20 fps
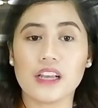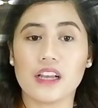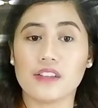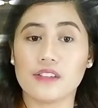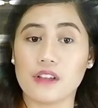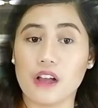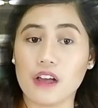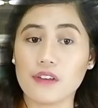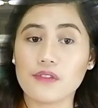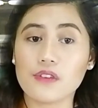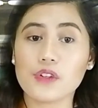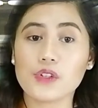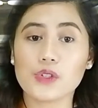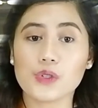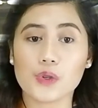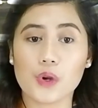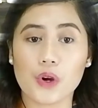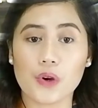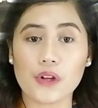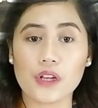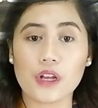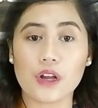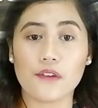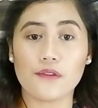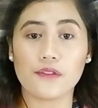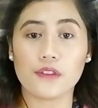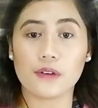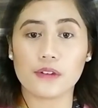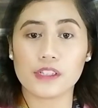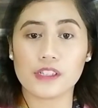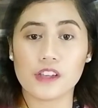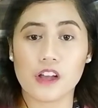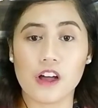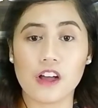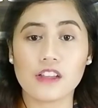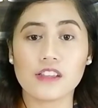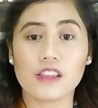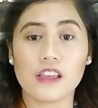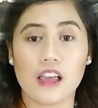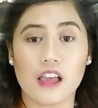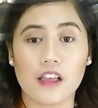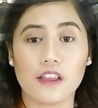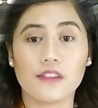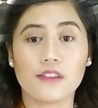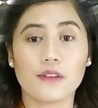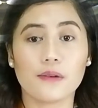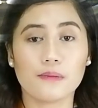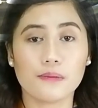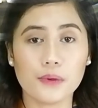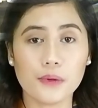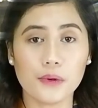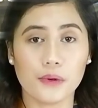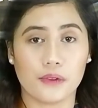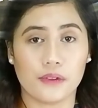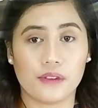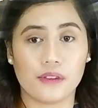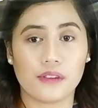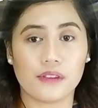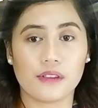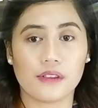another story of the sun and the moon.